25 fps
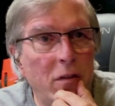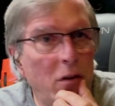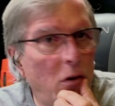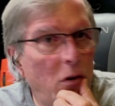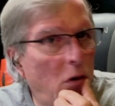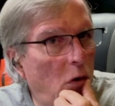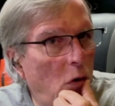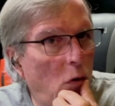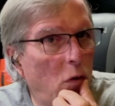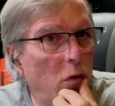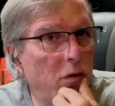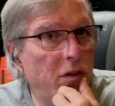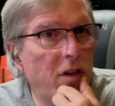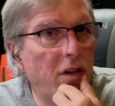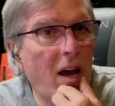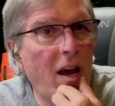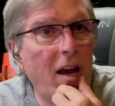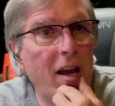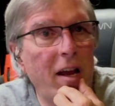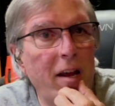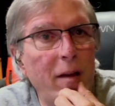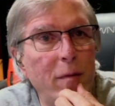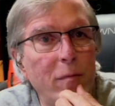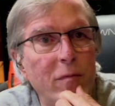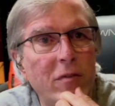the whole
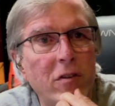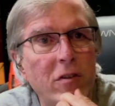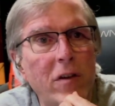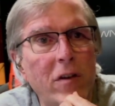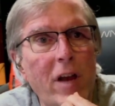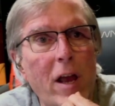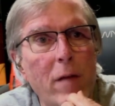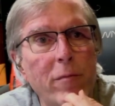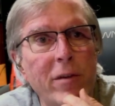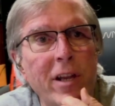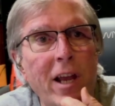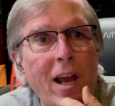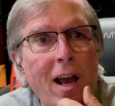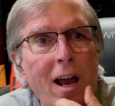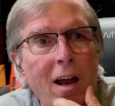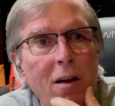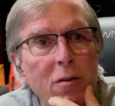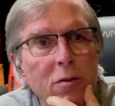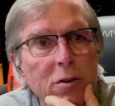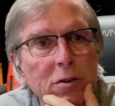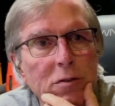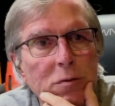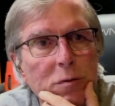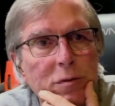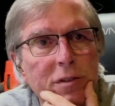time. So how many
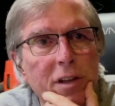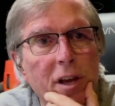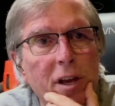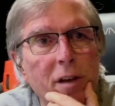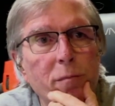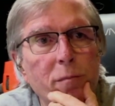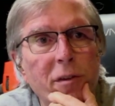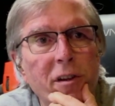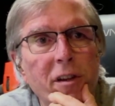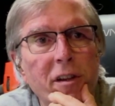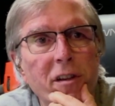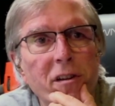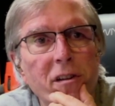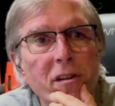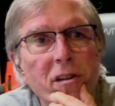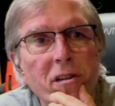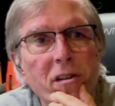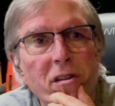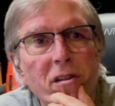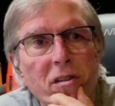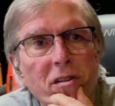hours would that be?